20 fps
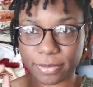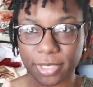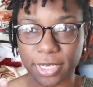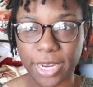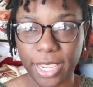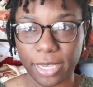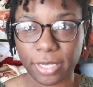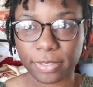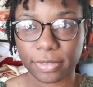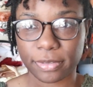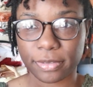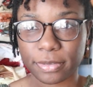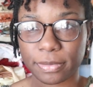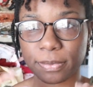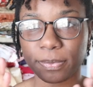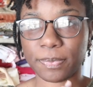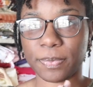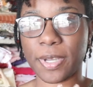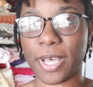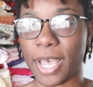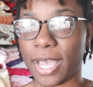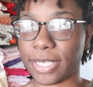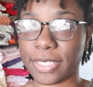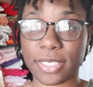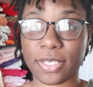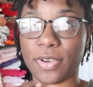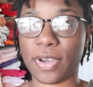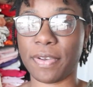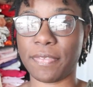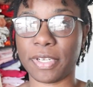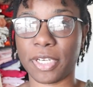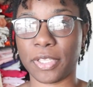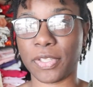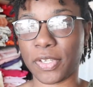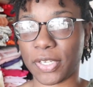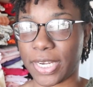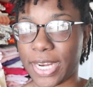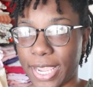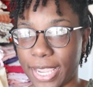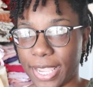today. But I still have
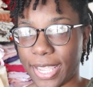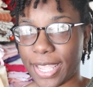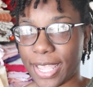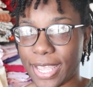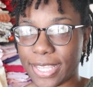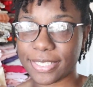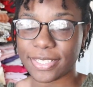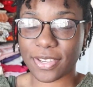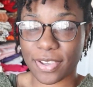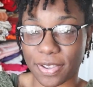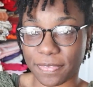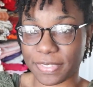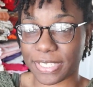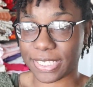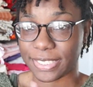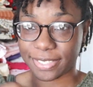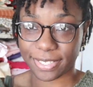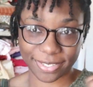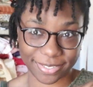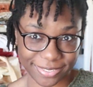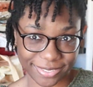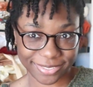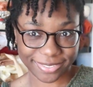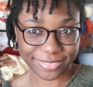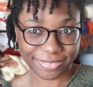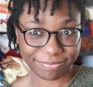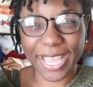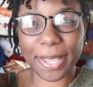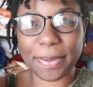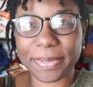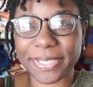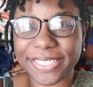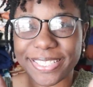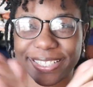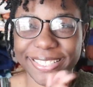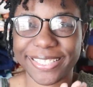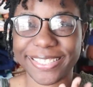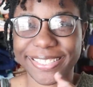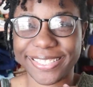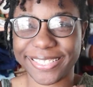another day. I still have day 6. I'm
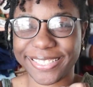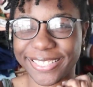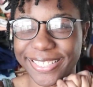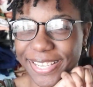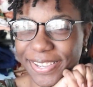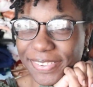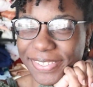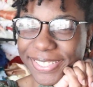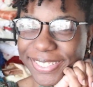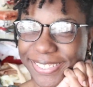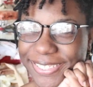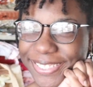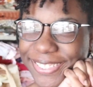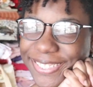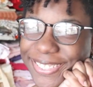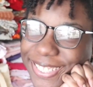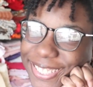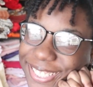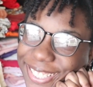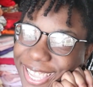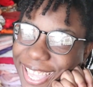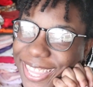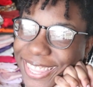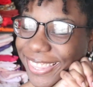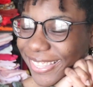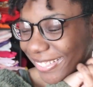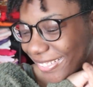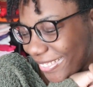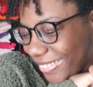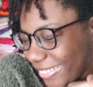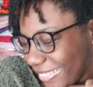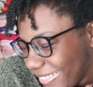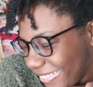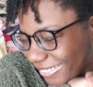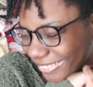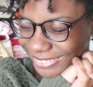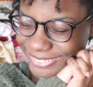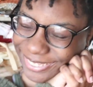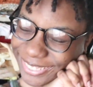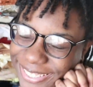excited to see how it looks all together.
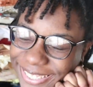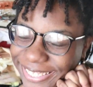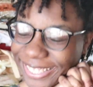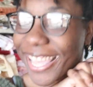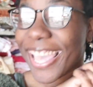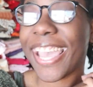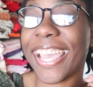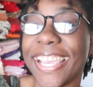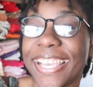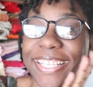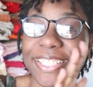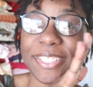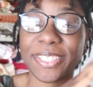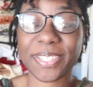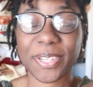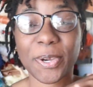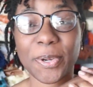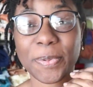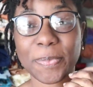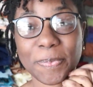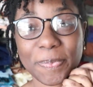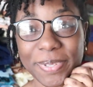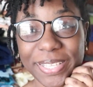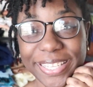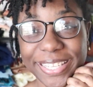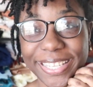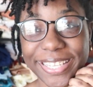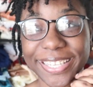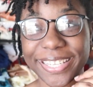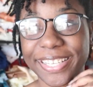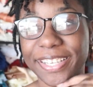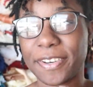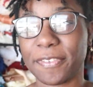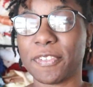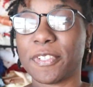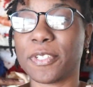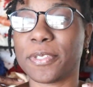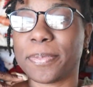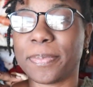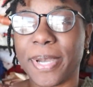It's so big. It
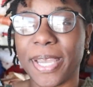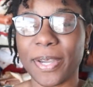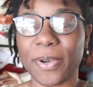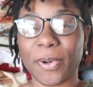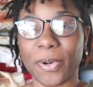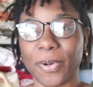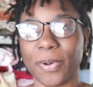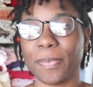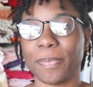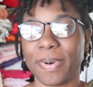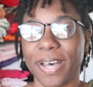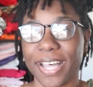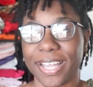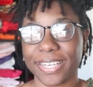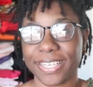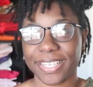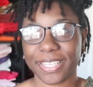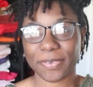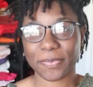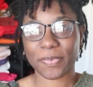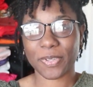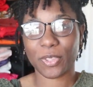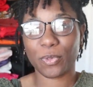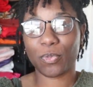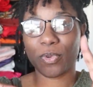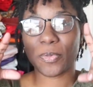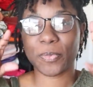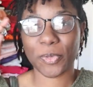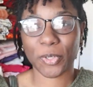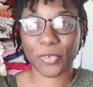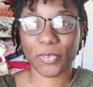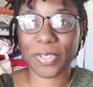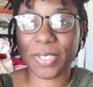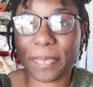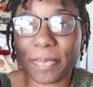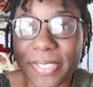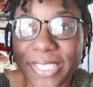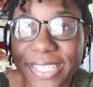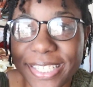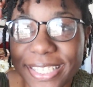covers my whole body, and with 1 more
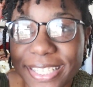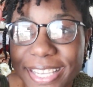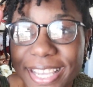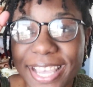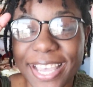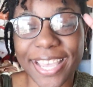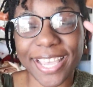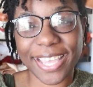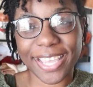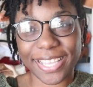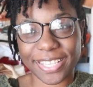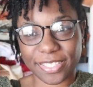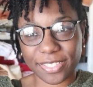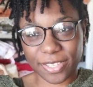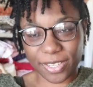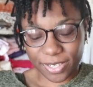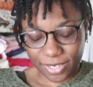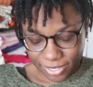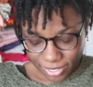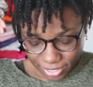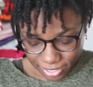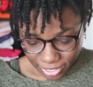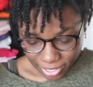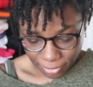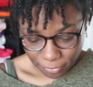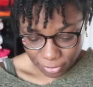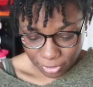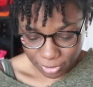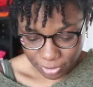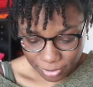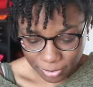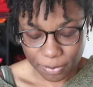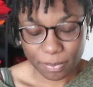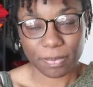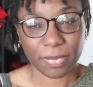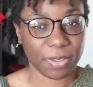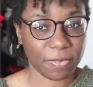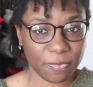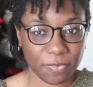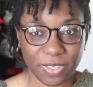repeat, it's gonna cover
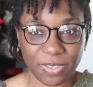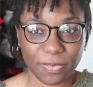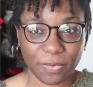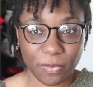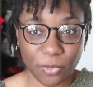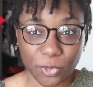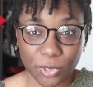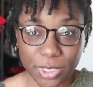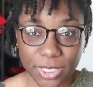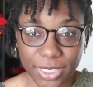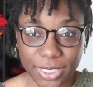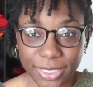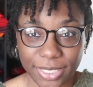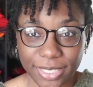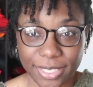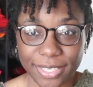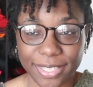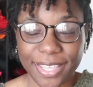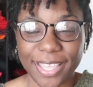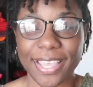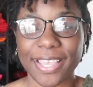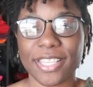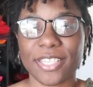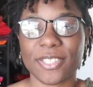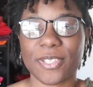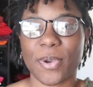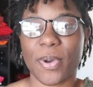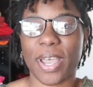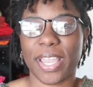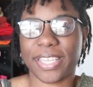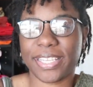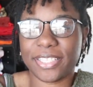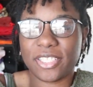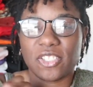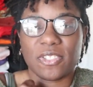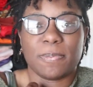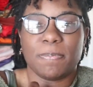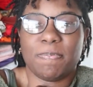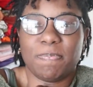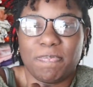my feet fully so I can
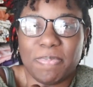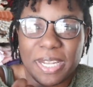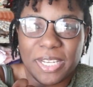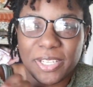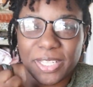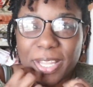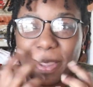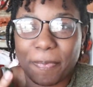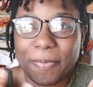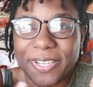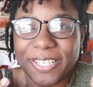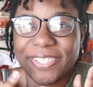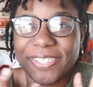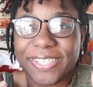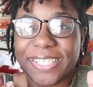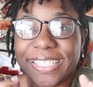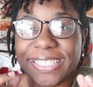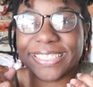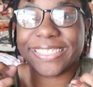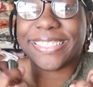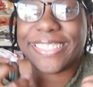just bundle up under it.